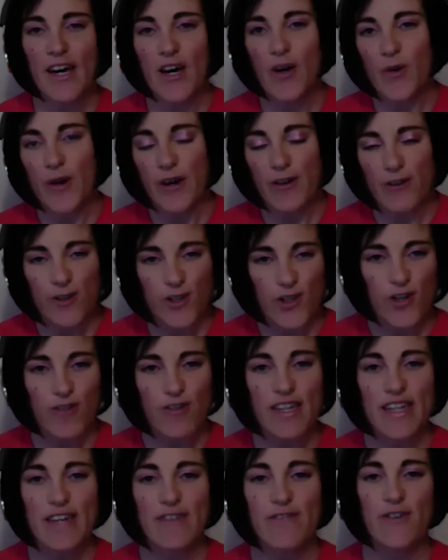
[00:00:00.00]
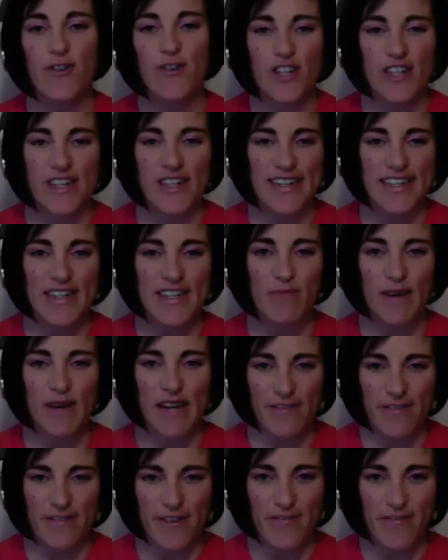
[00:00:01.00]
We're also really fortunate to
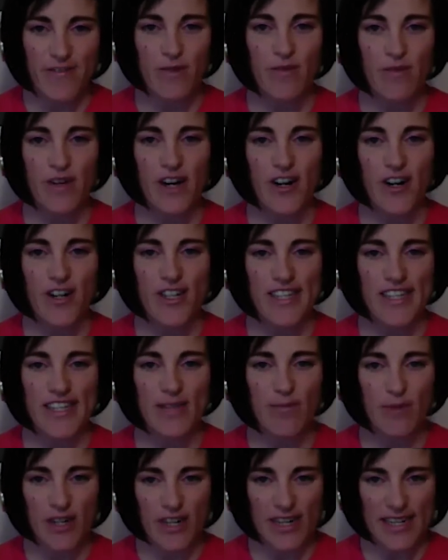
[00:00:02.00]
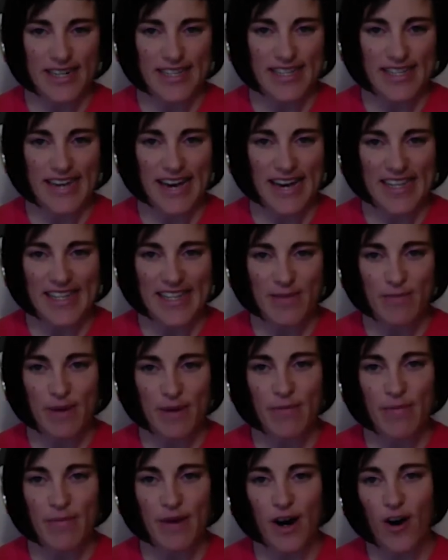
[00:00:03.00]
benefit from Karin's experience as a
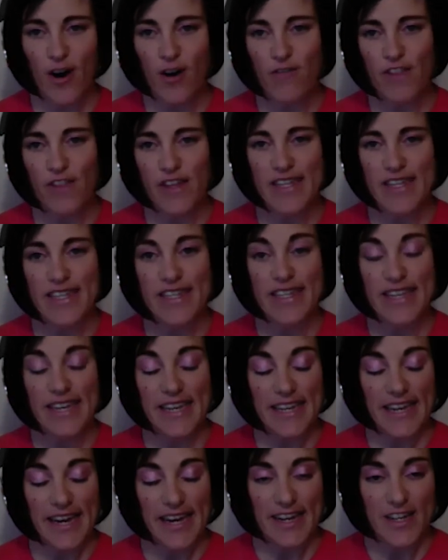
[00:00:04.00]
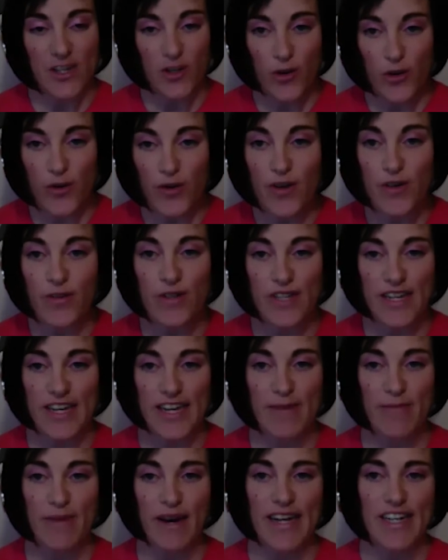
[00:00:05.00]
member of the senior editorial
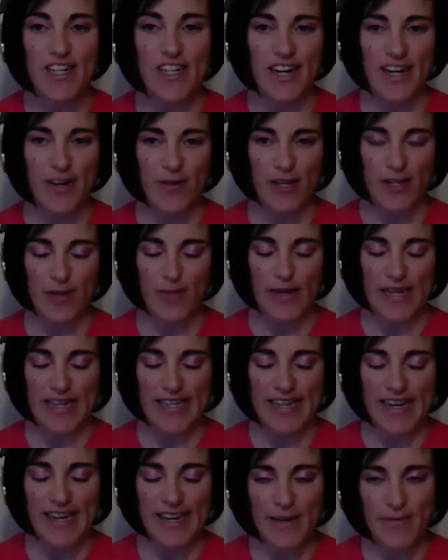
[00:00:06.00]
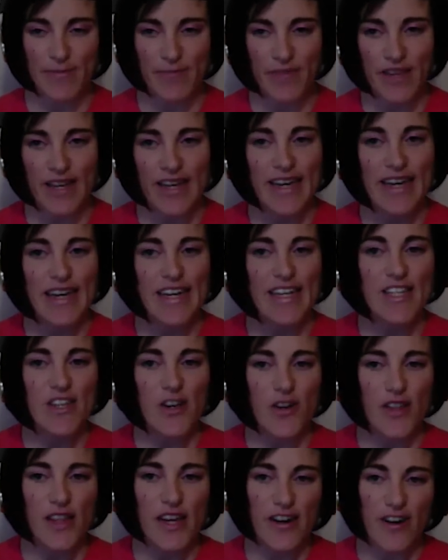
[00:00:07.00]
team at JOSPT.
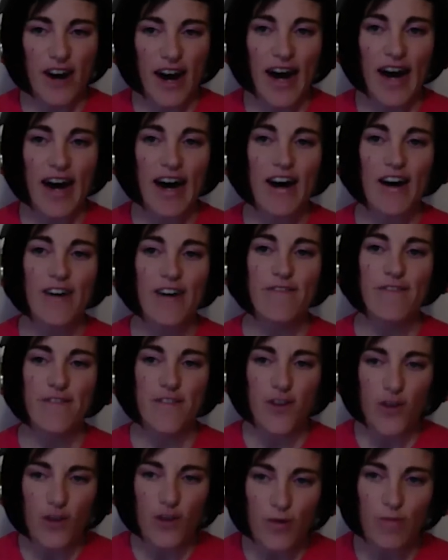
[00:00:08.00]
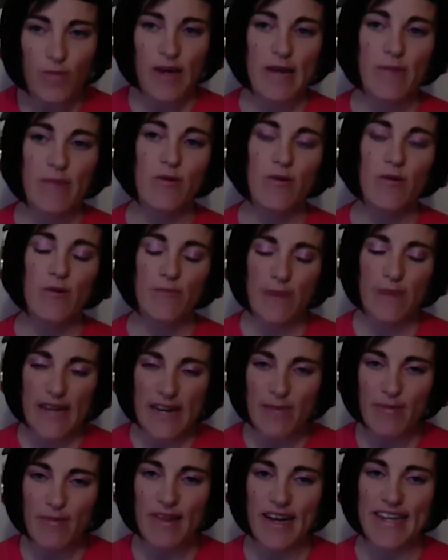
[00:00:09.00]
So there are few people
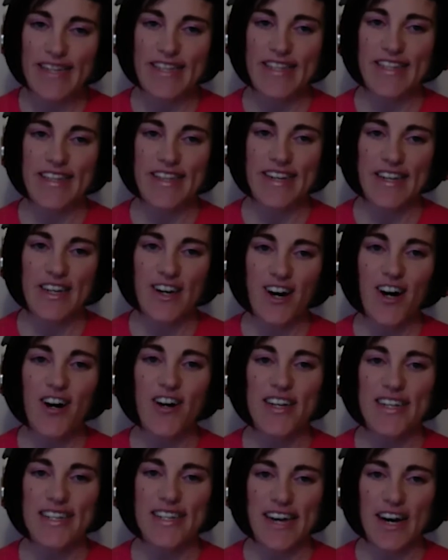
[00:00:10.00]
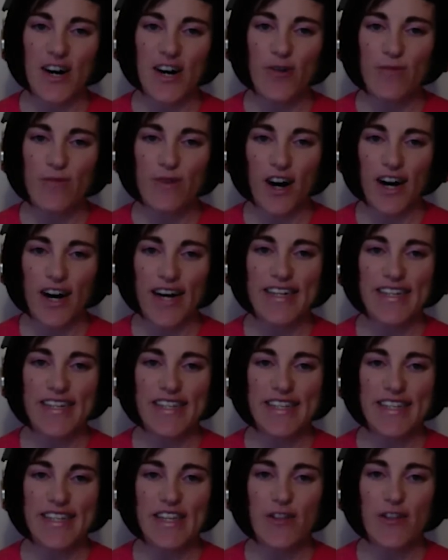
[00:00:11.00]
better placed than Karin to help guide
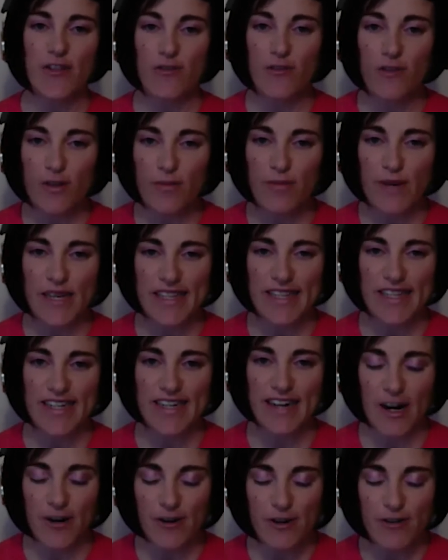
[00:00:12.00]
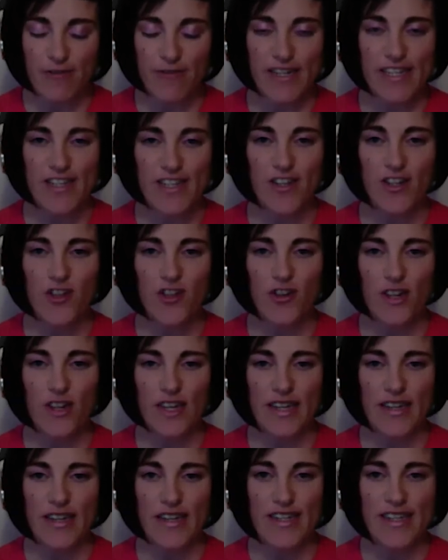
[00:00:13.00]
us through the best current research on
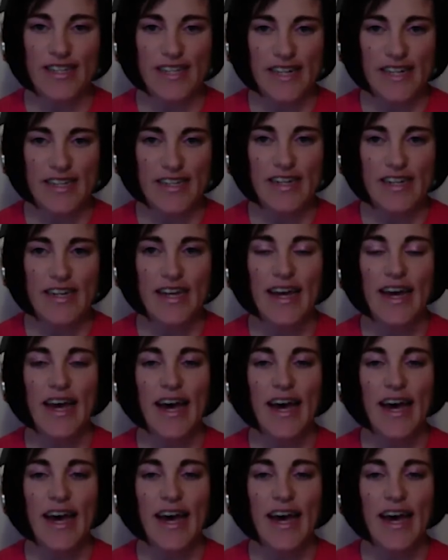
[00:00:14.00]
Achilles tendon,